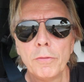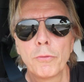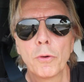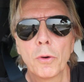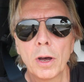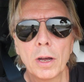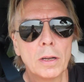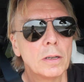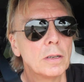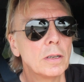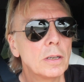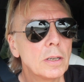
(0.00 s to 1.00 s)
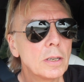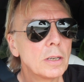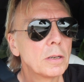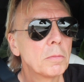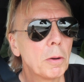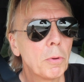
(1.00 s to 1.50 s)
for
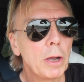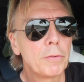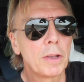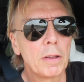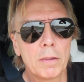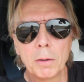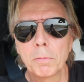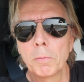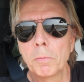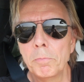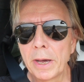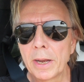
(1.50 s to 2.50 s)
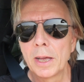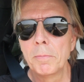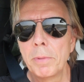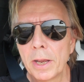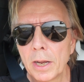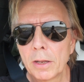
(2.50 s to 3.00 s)
my wife, getting better
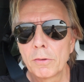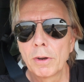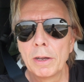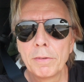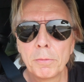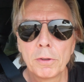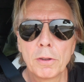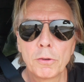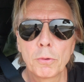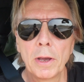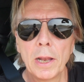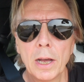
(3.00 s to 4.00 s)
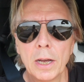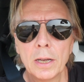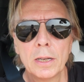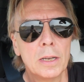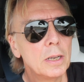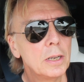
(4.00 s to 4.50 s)
and better driving with the trailer.
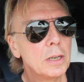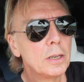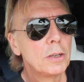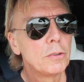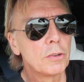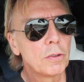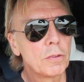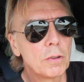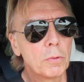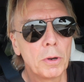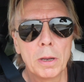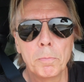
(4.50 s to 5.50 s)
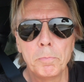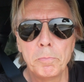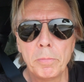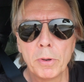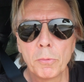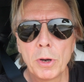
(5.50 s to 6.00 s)
Just
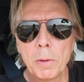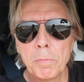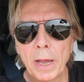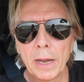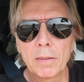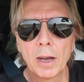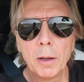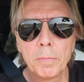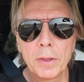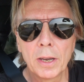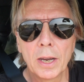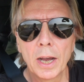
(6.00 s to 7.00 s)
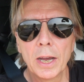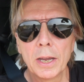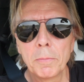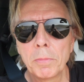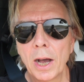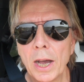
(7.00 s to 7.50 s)
we backed up. The
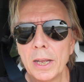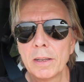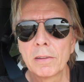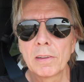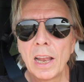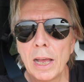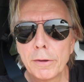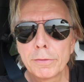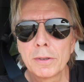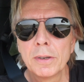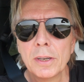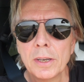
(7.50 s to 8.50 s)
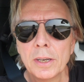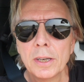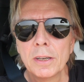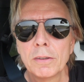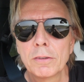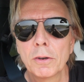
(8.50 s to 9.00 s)
guy behind us left,
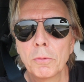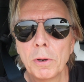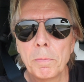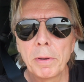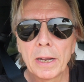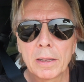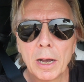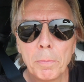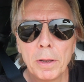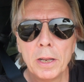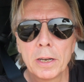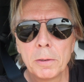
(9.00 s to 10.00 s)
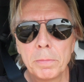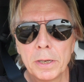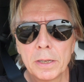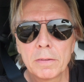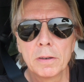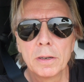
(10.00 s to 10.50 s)
so we backed up a little
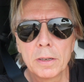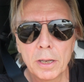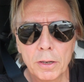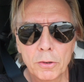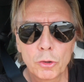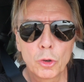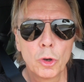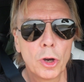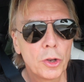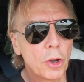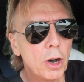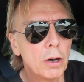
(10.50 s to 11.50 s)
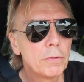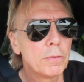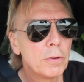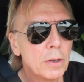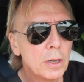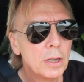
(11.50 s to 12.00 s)
bit and turned off,
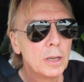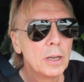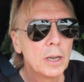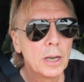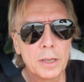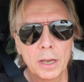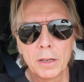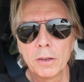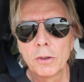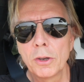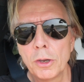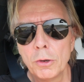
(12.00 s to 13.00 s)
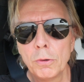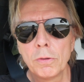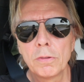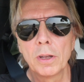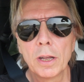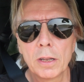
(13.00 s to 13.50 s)
and then
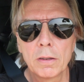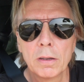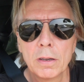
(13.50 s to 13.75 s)
used that